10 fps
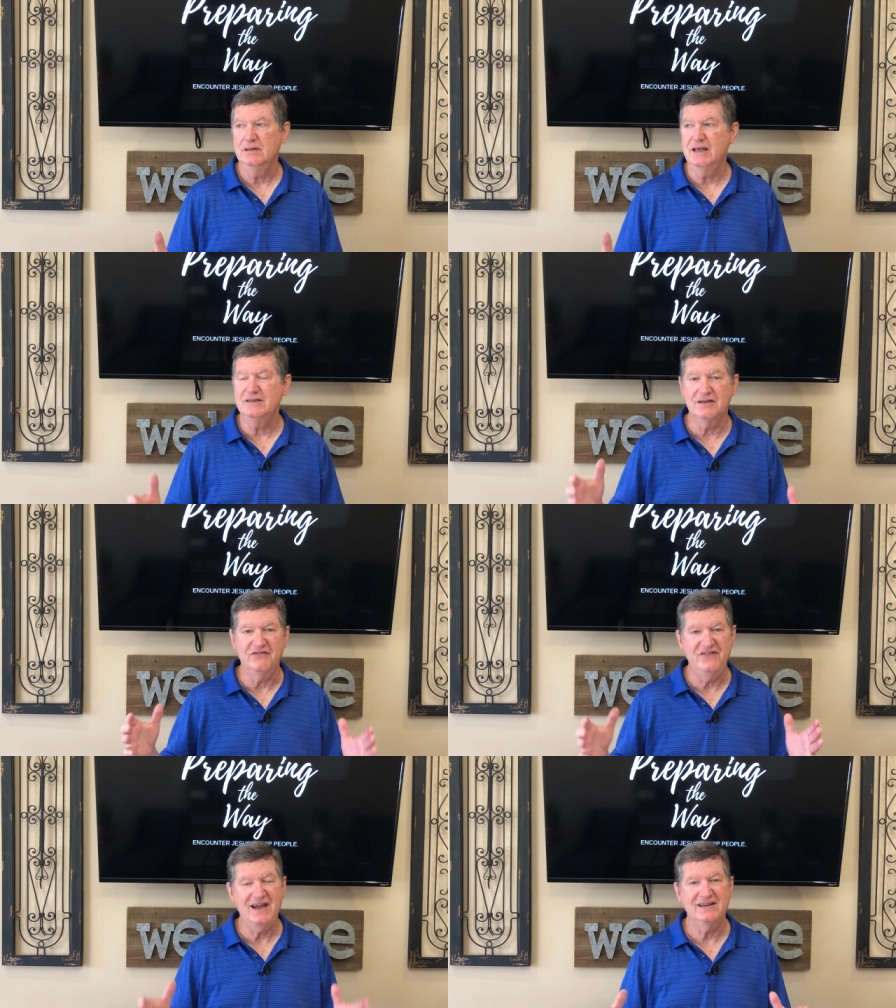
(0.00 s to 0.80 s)
it's
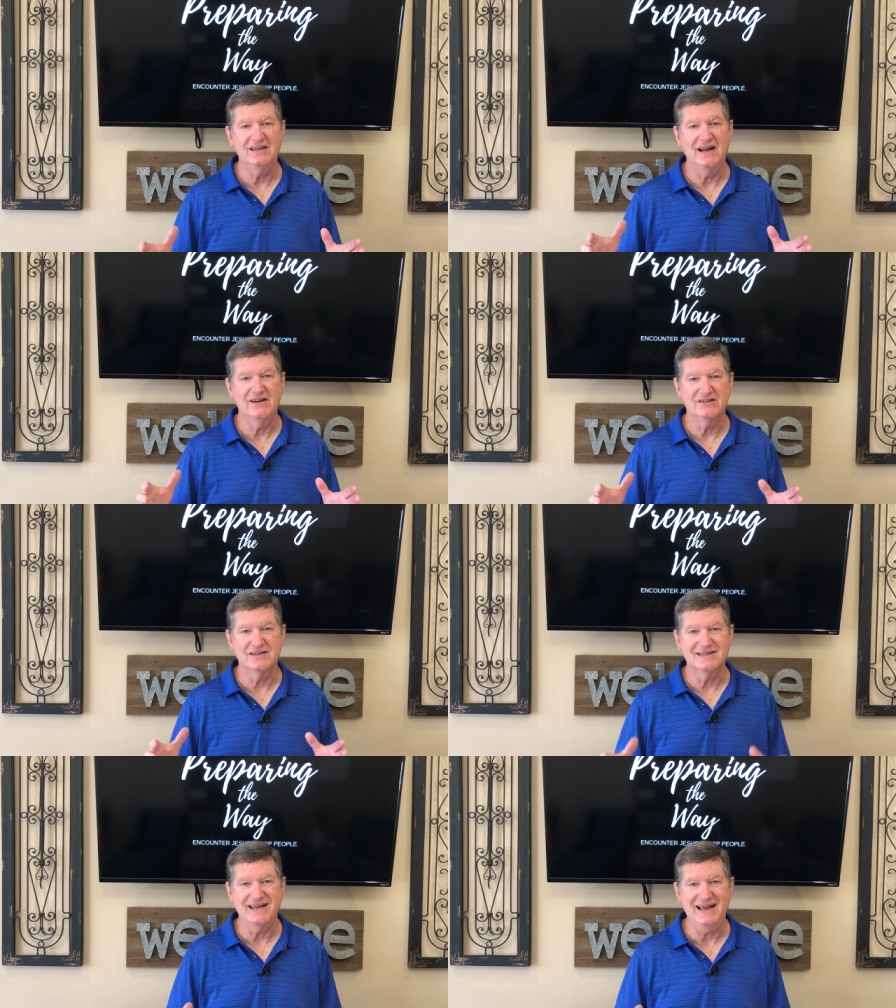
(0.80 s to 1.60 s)
affecting our
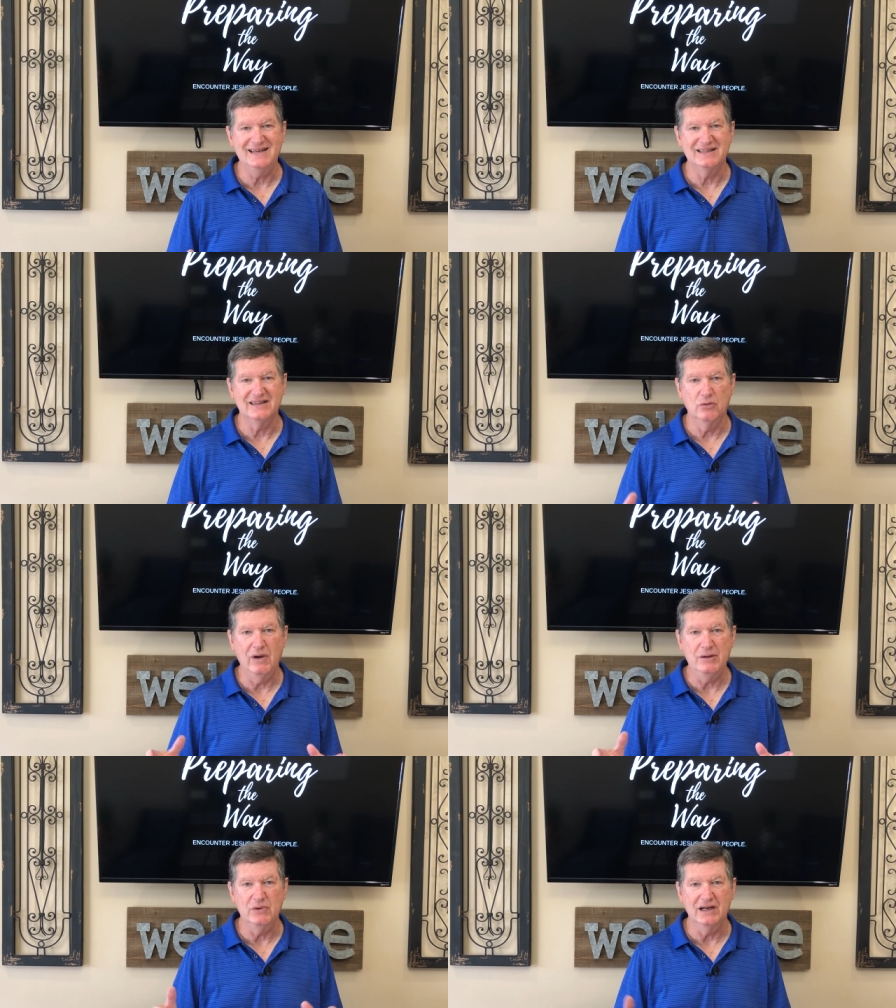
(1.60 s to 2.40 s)
society, the
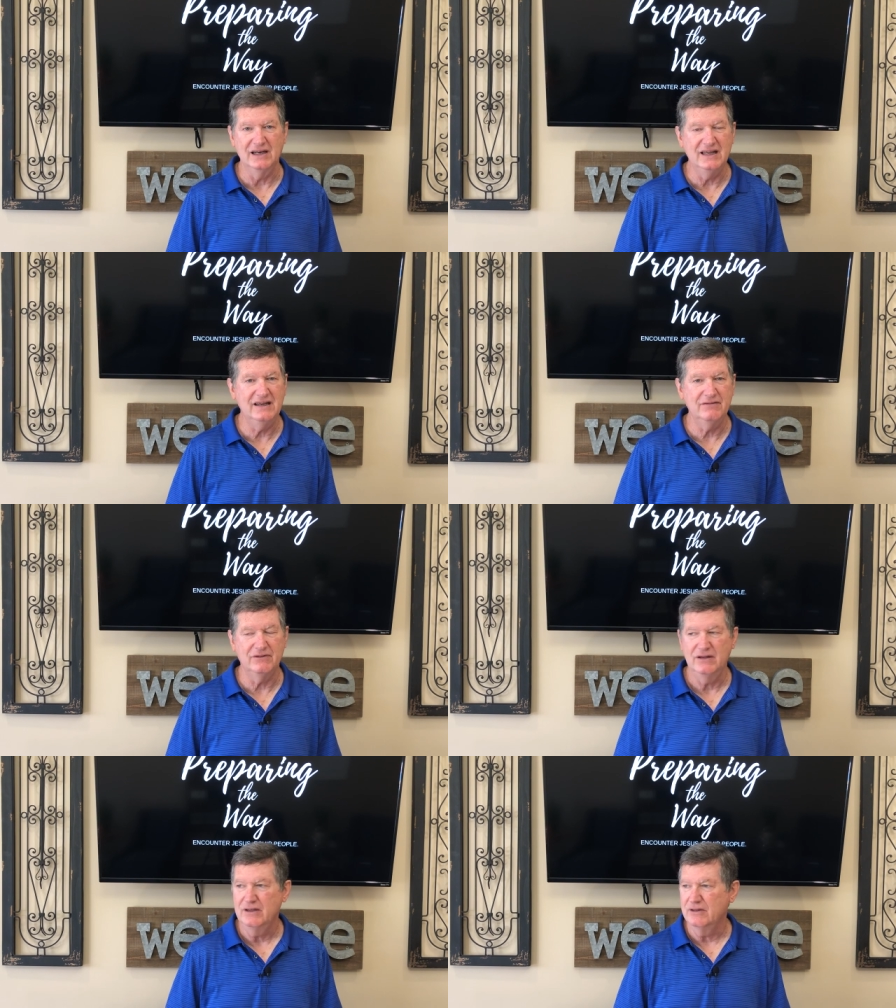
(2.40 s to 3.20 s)
way we
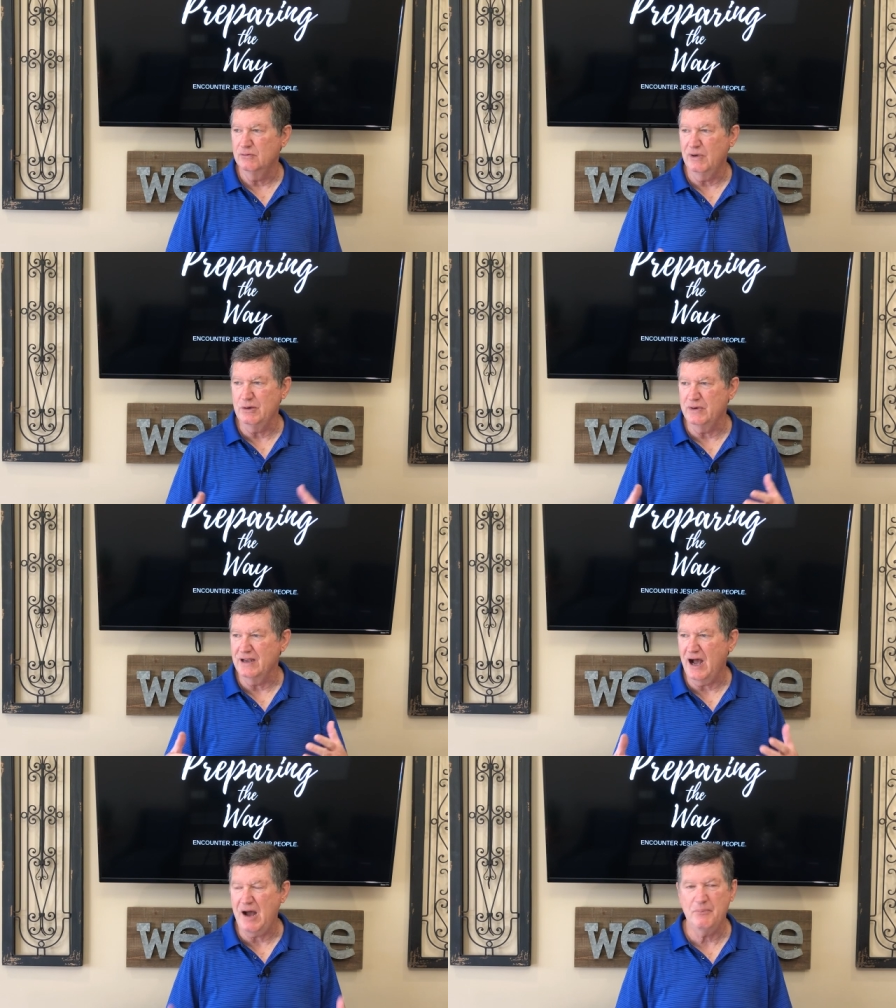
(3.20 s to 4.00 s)
live, the way we
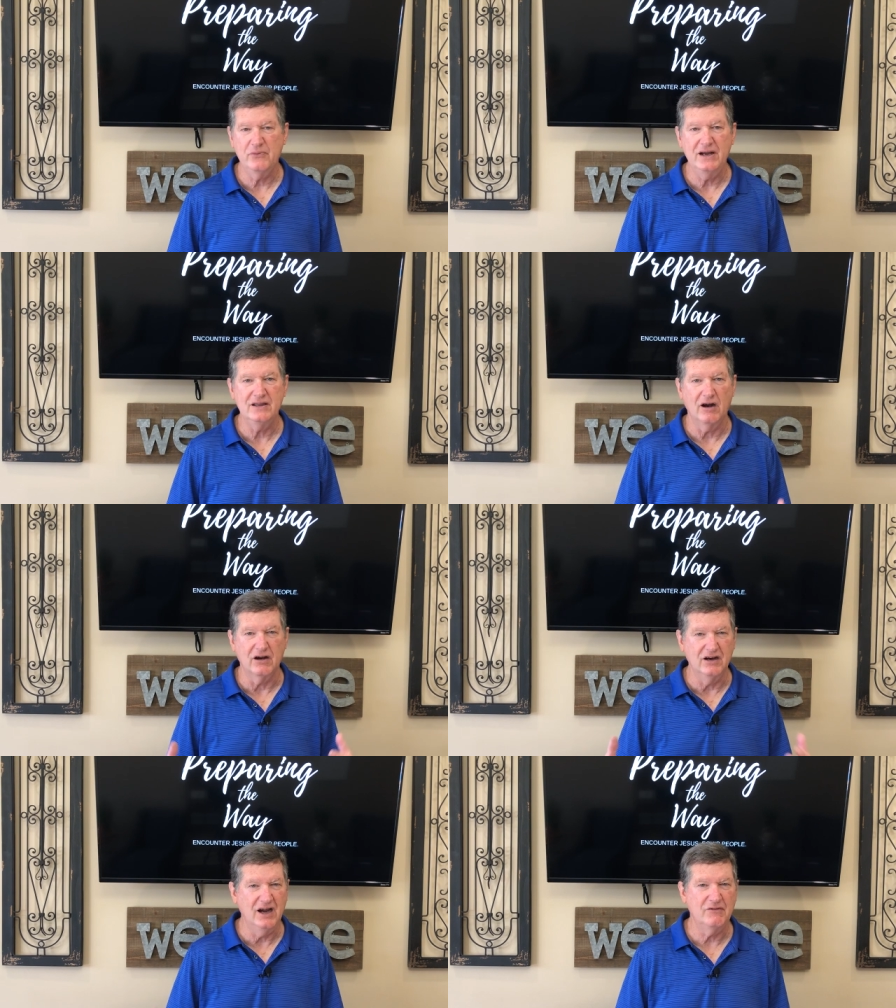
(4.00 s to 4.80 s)
operate, our
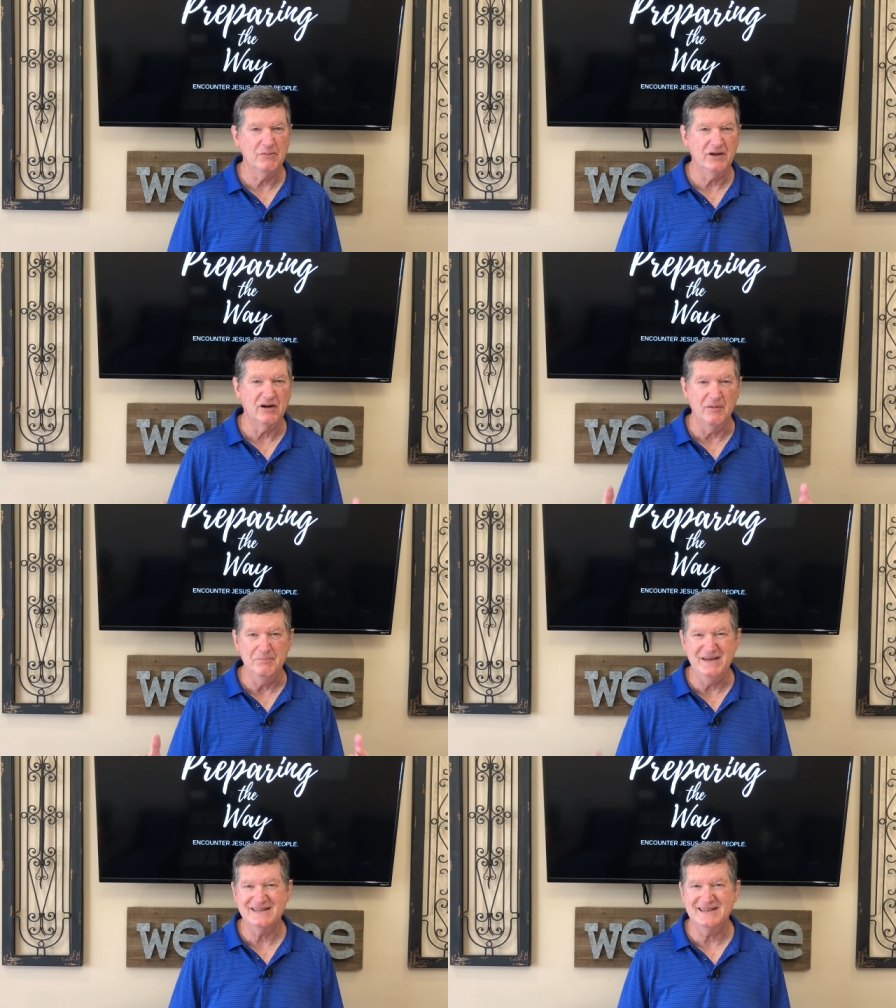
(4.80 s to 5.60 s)
government, our
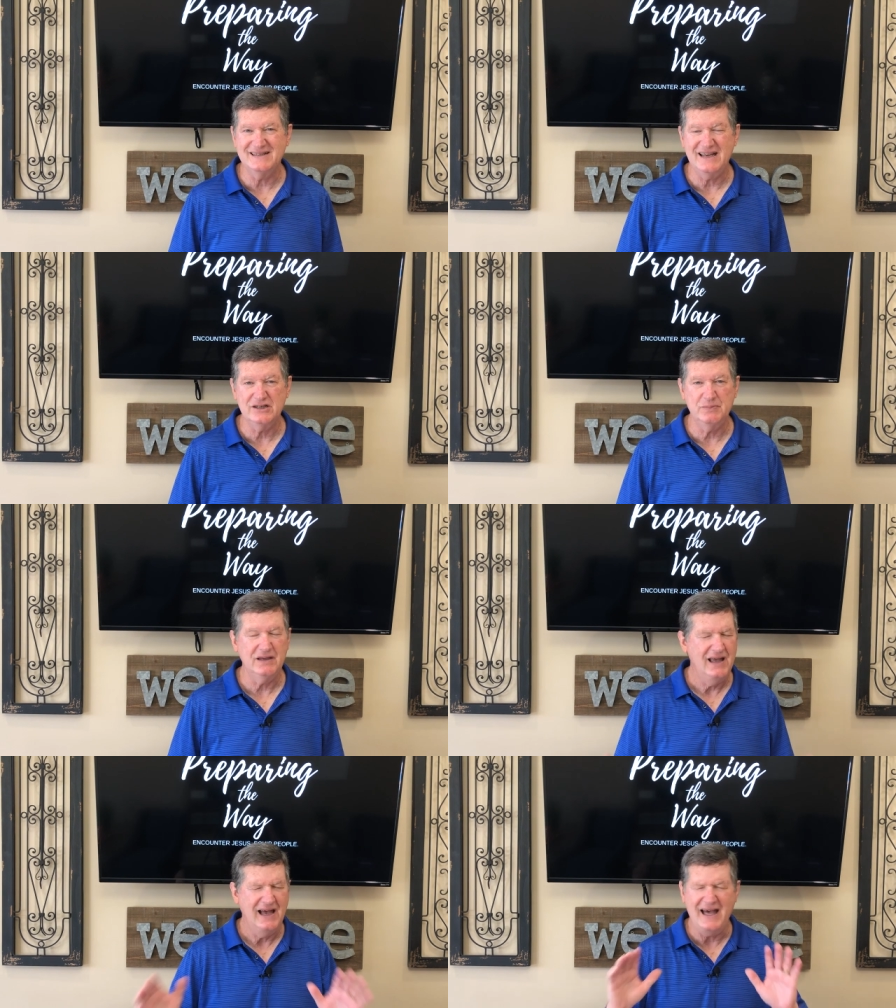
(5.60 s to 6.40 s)
business aspect.